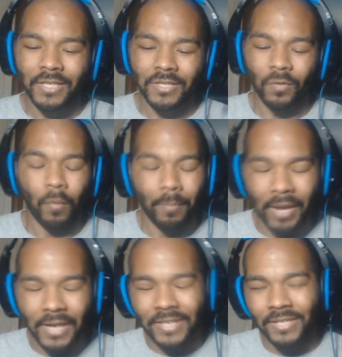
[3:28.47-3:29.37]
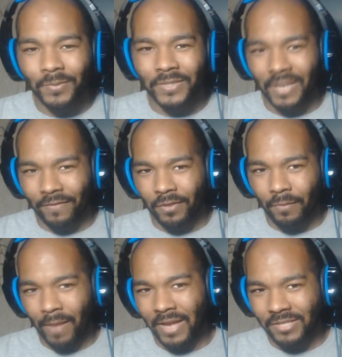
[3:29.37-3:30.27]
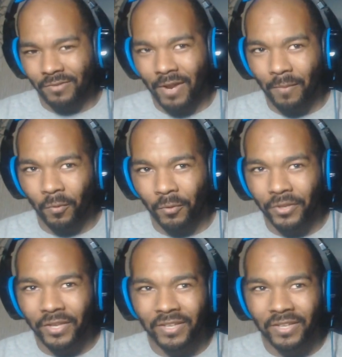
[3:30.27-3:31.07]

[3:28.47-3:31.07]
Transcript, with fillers: So Robotnik was after the Master Emerald.